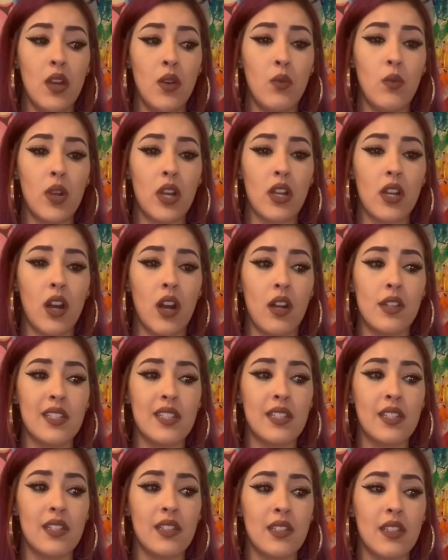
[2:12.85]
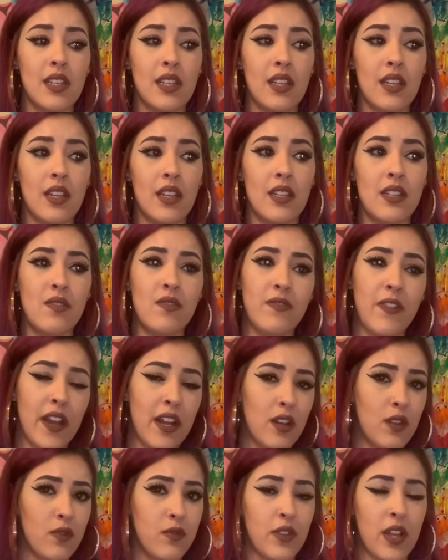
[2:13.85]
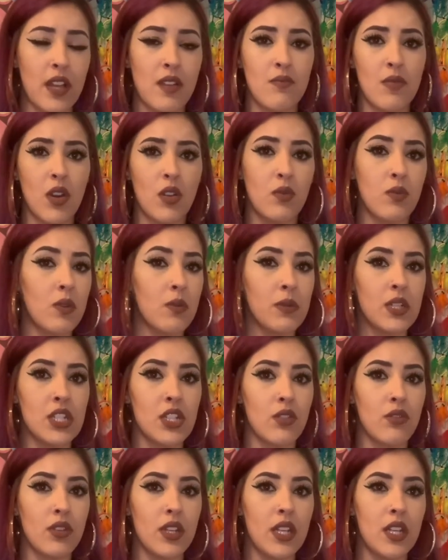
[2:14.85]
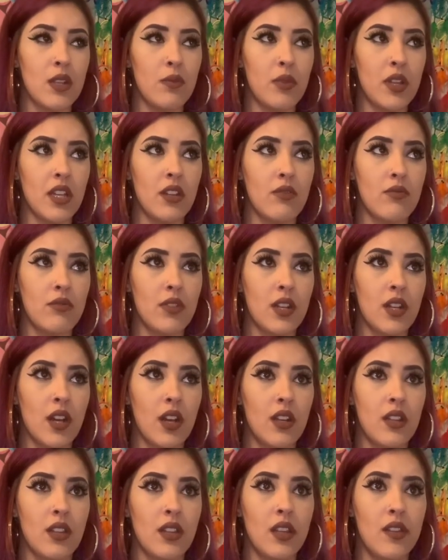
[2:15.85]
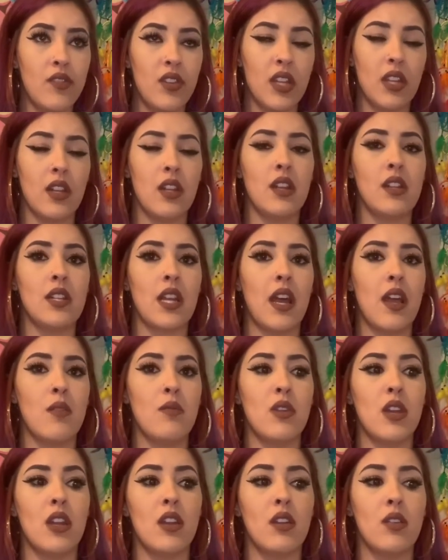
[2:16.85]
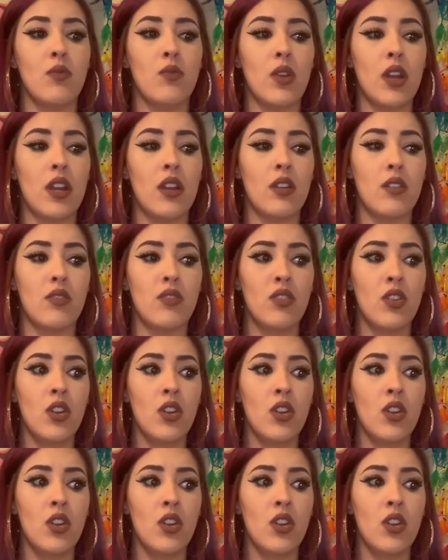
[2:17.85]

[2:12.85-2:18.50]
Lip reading: We're constantly in fight or flight mode when we don't need to be. We're not living in a time era where